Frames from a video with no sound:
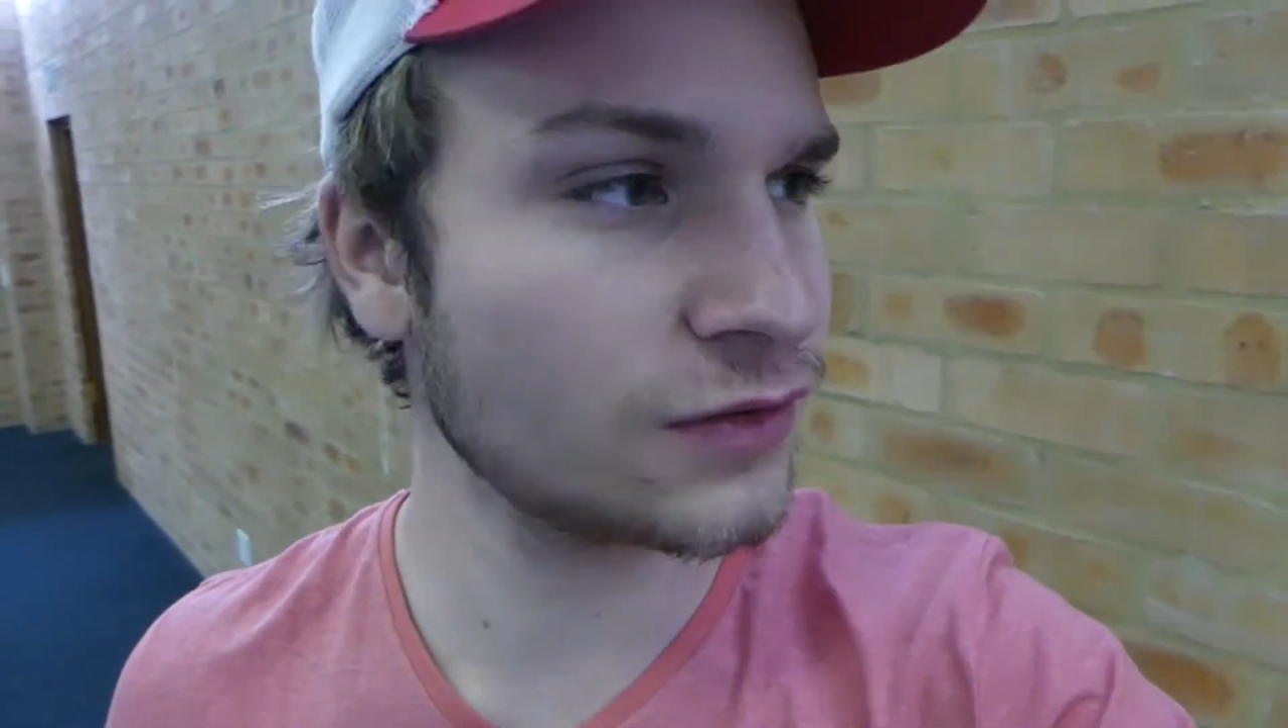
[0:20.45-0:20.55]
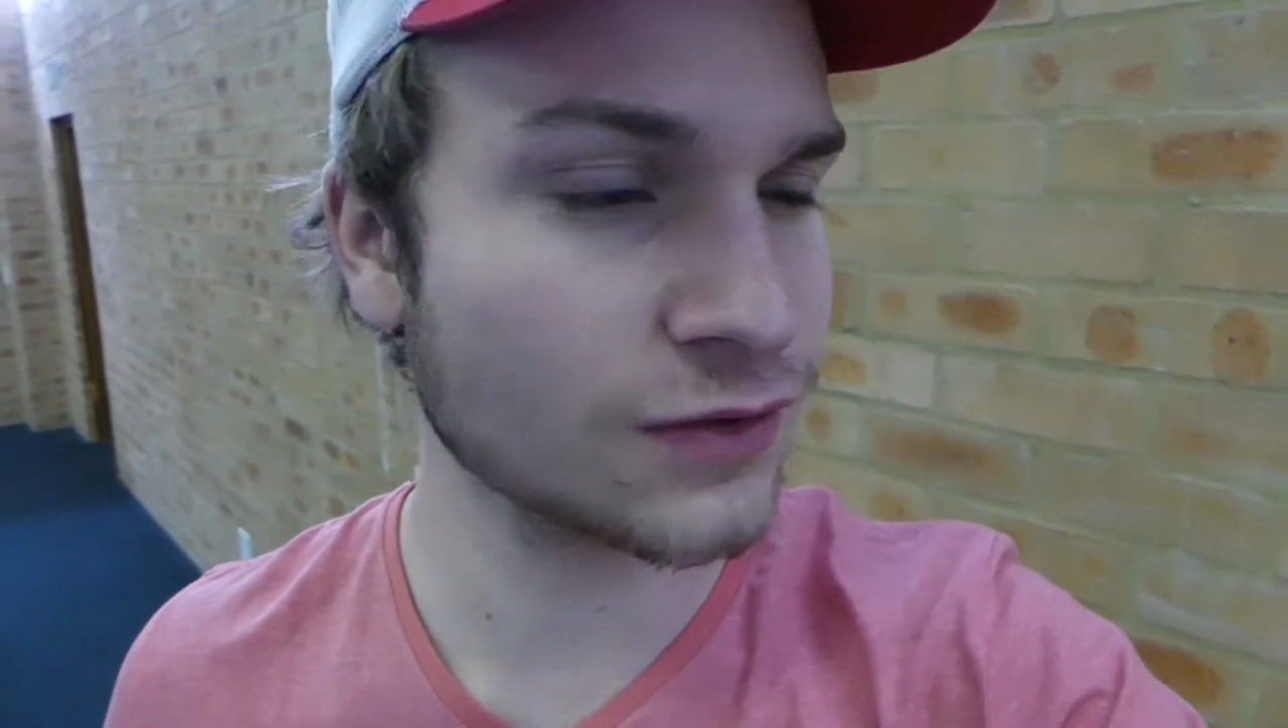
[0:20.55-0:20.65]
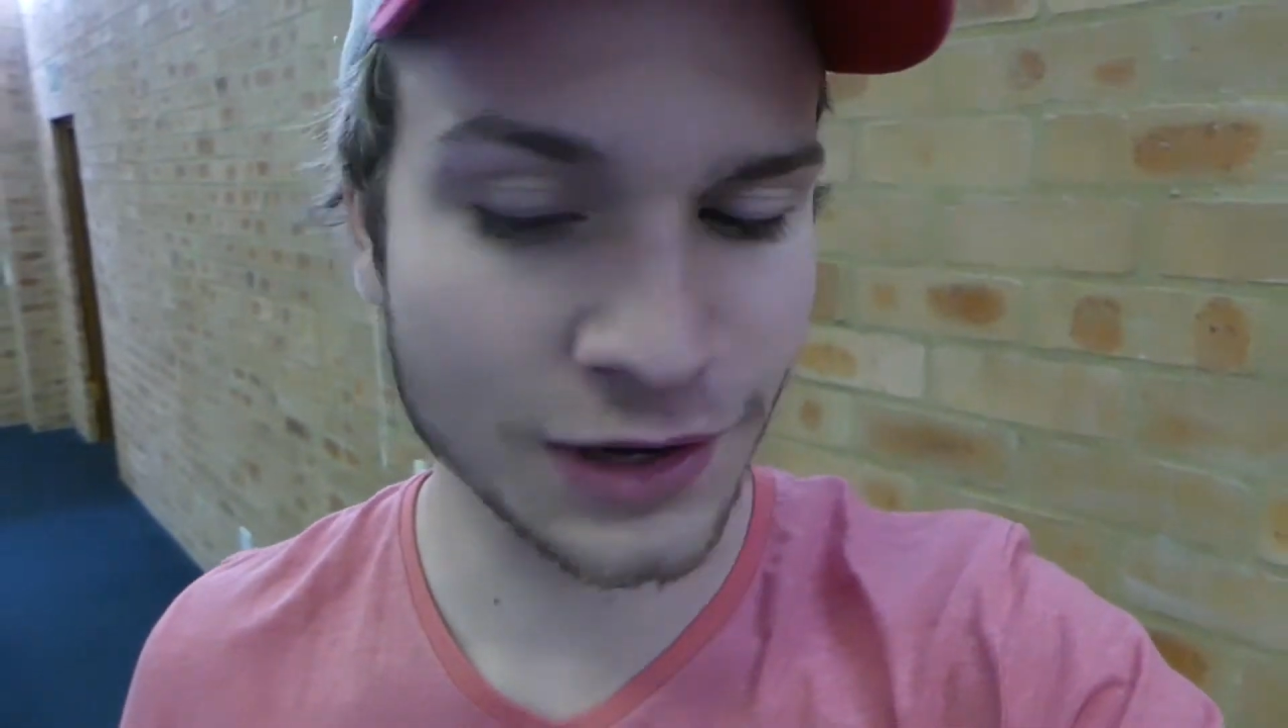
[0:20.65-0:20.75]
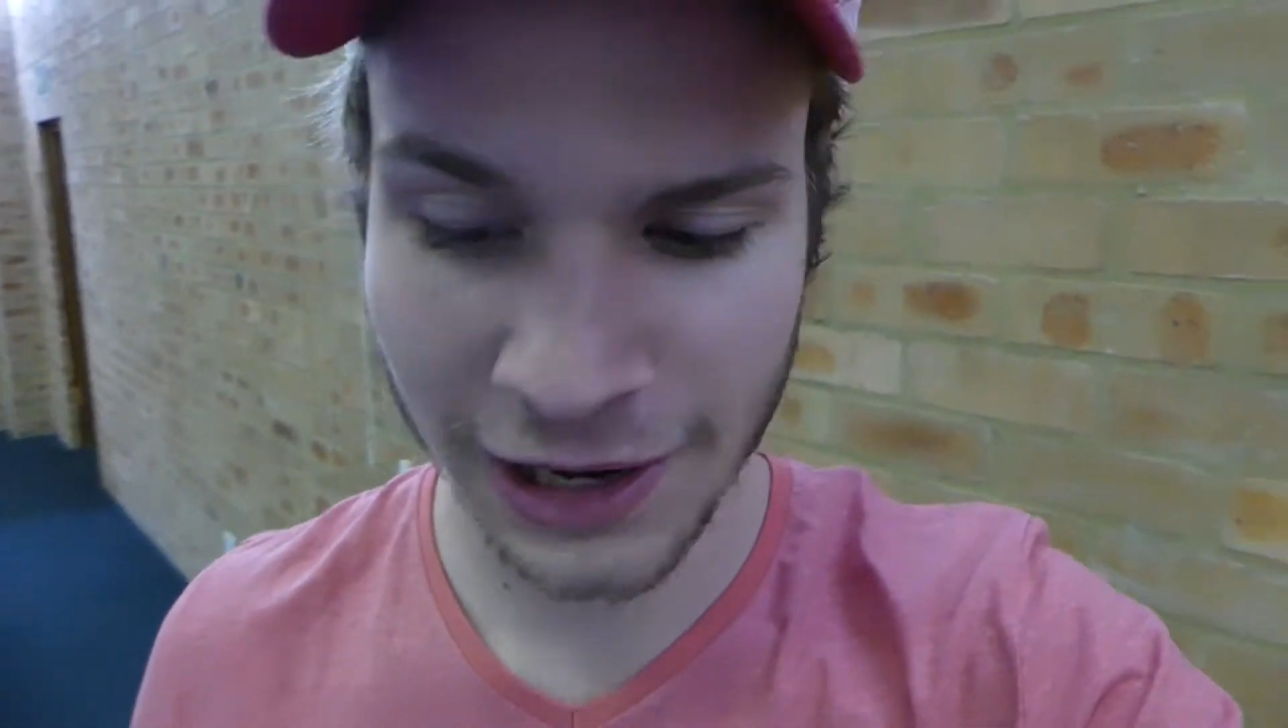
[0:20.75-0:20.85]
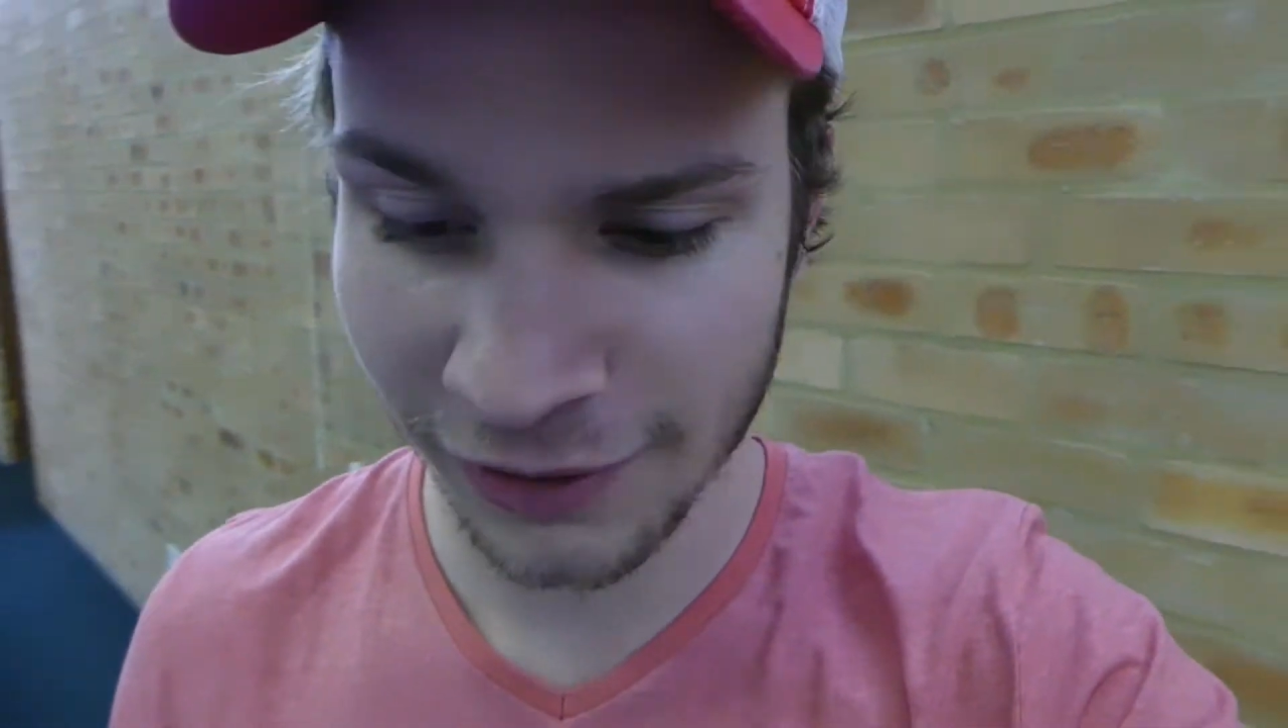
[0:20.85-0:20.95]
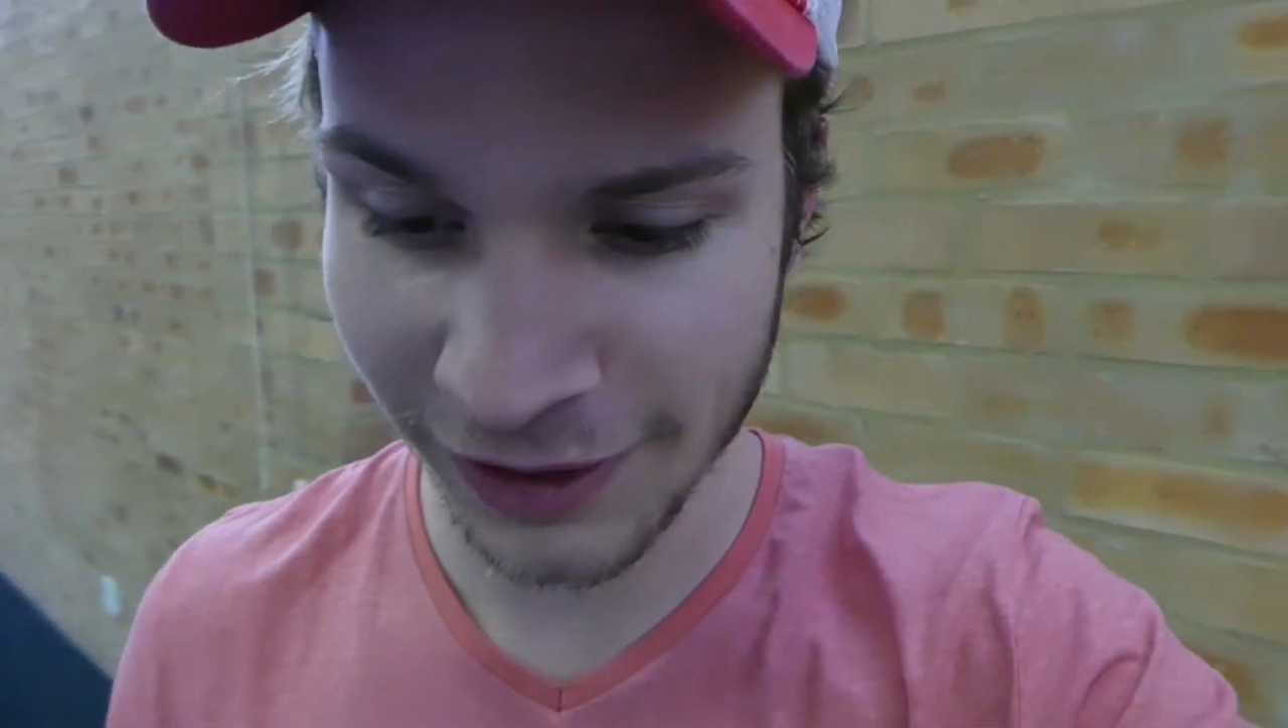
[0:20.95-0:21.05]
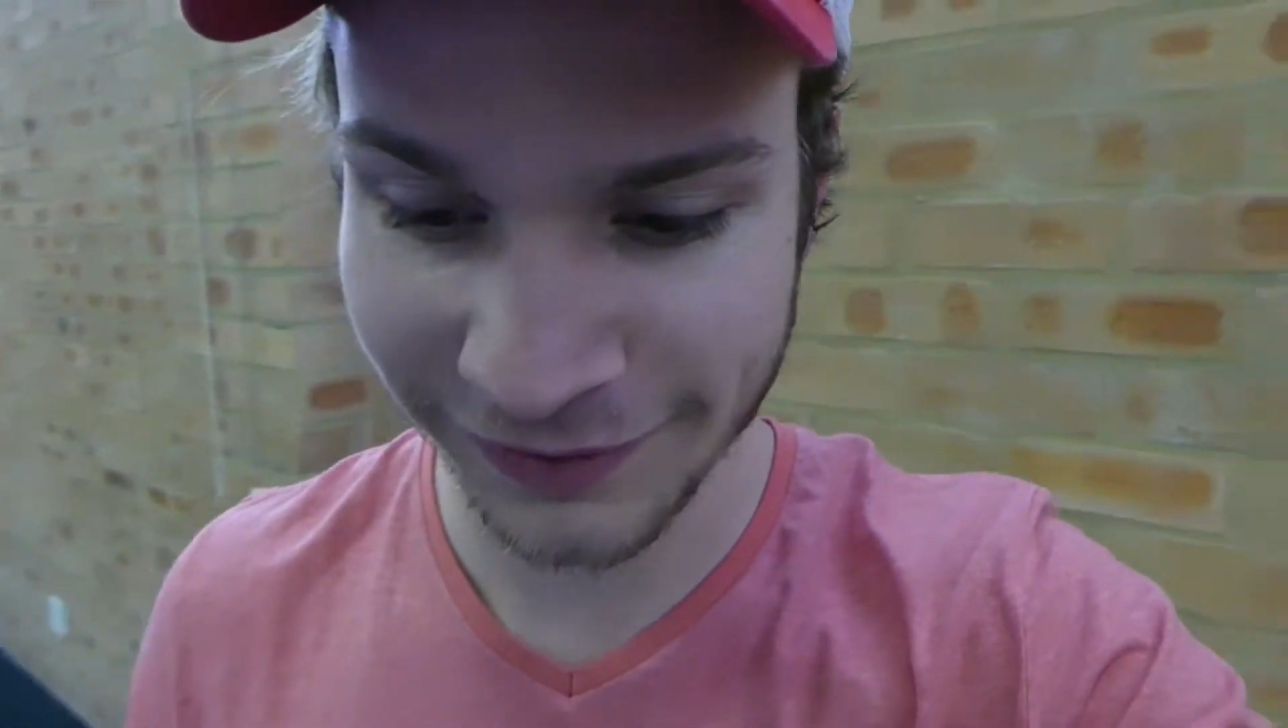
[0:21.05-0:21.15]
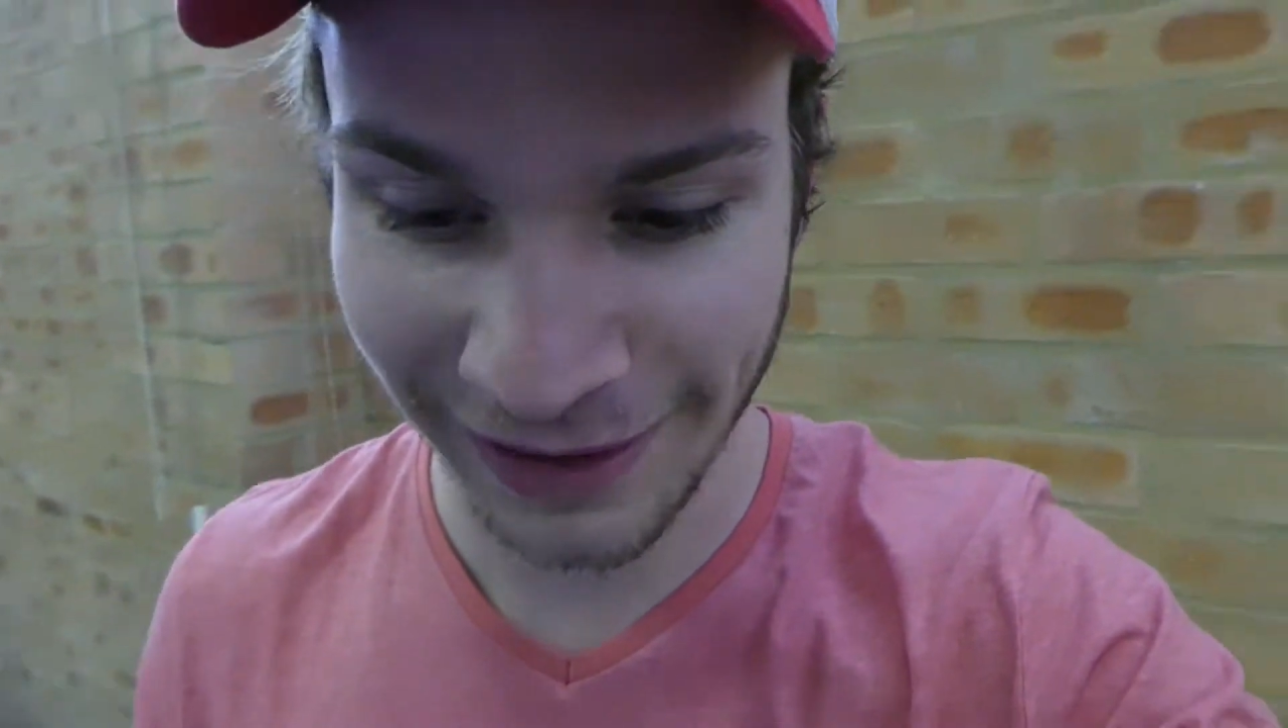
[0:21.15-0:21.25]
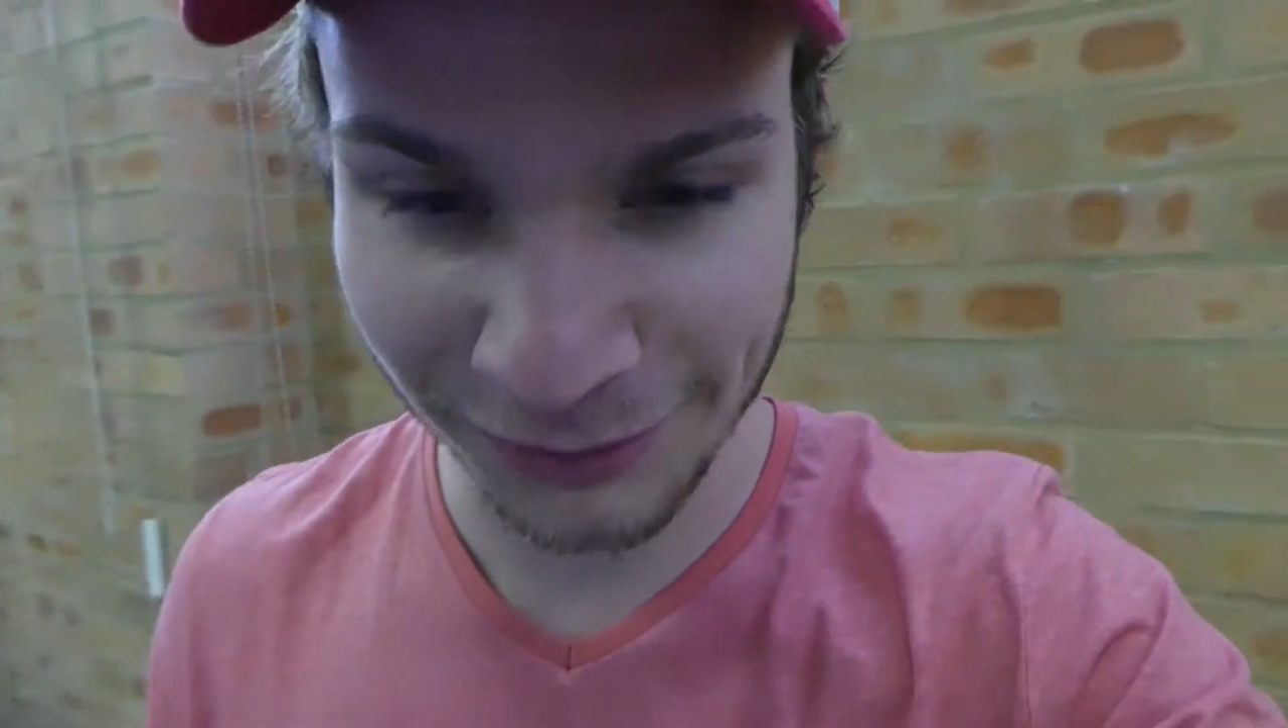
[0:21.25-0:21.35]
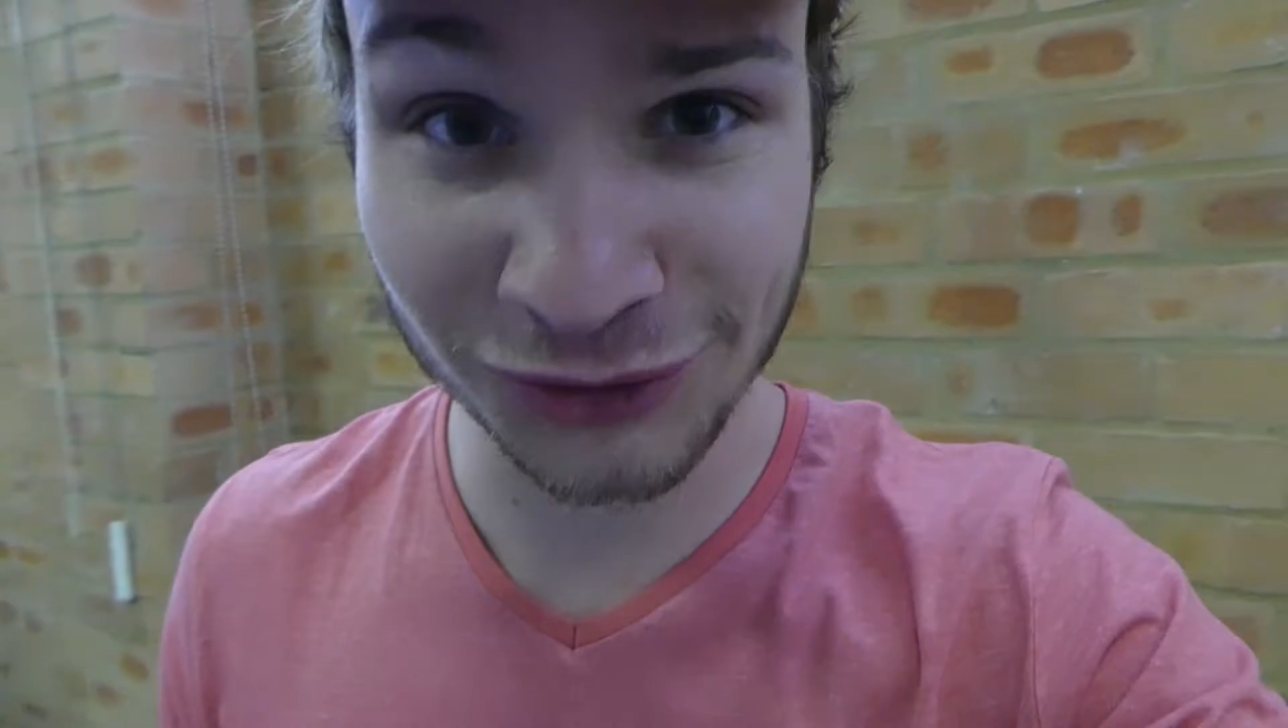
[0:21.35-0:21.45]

so now it's time